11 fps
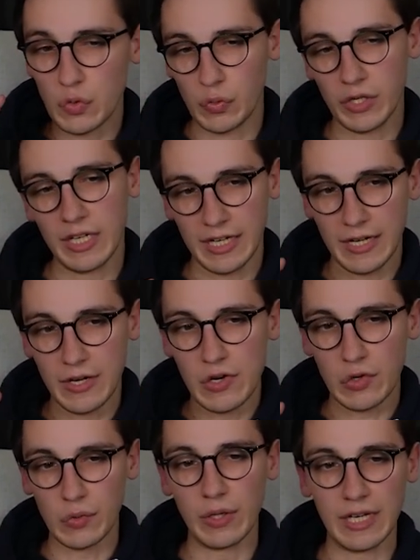really,
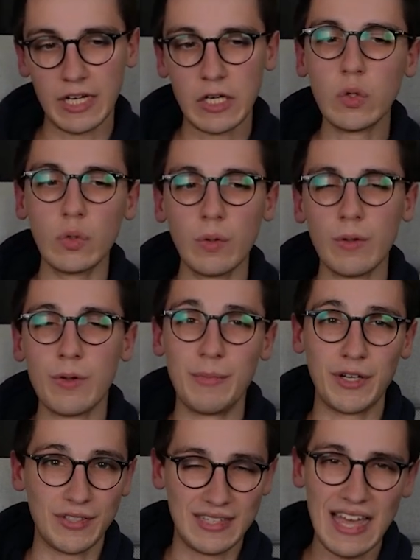really cool,
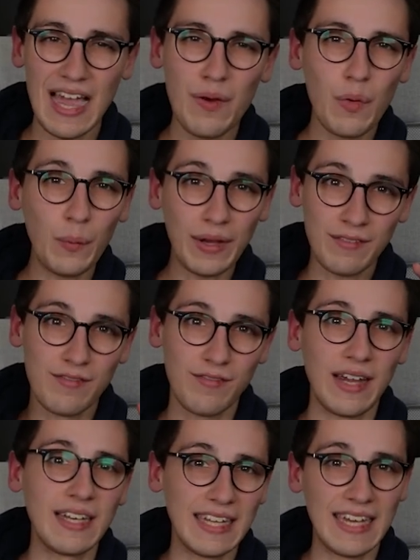because now we can
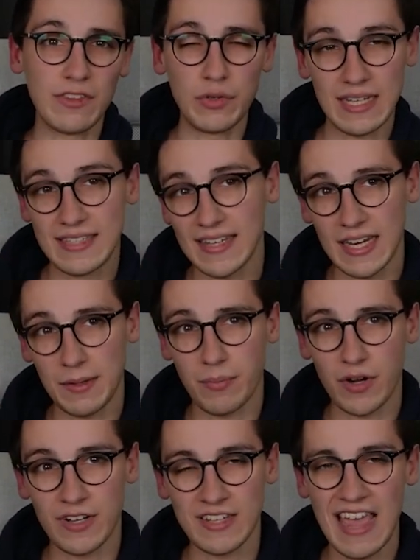finally get to the exciting
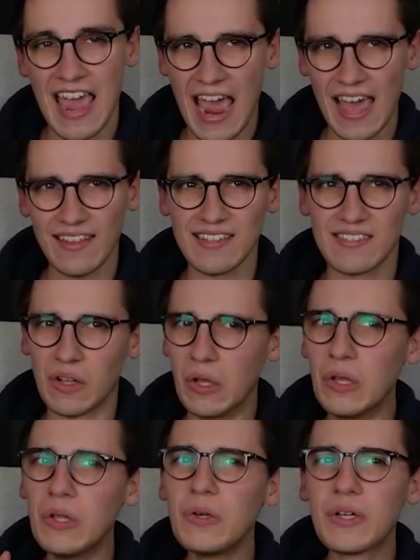part, and that is
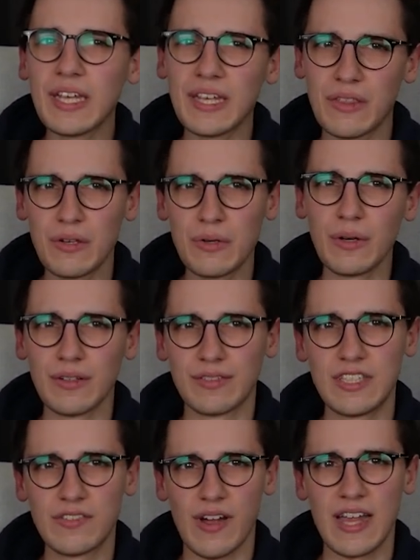looking through all of
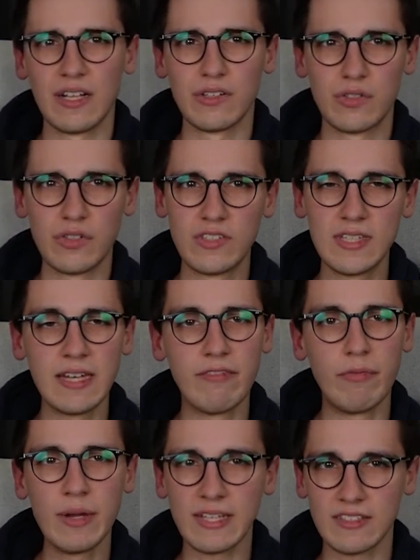these files to see
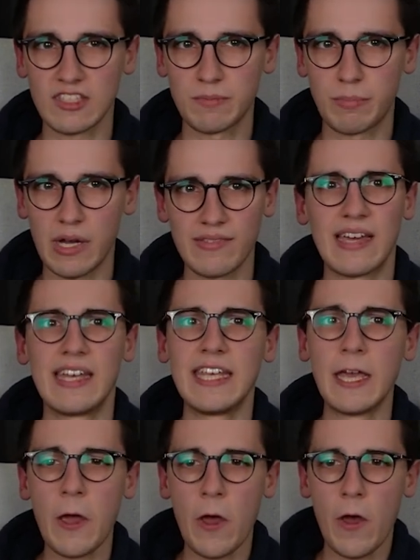if we can spot
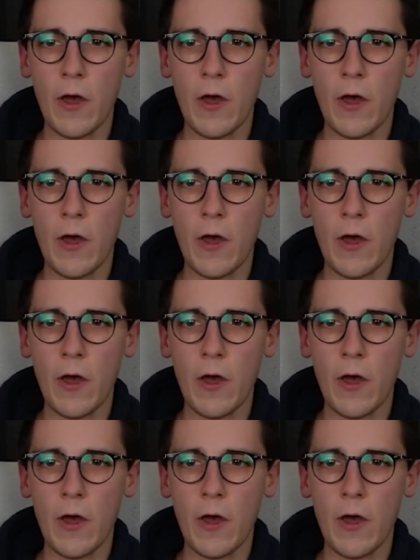any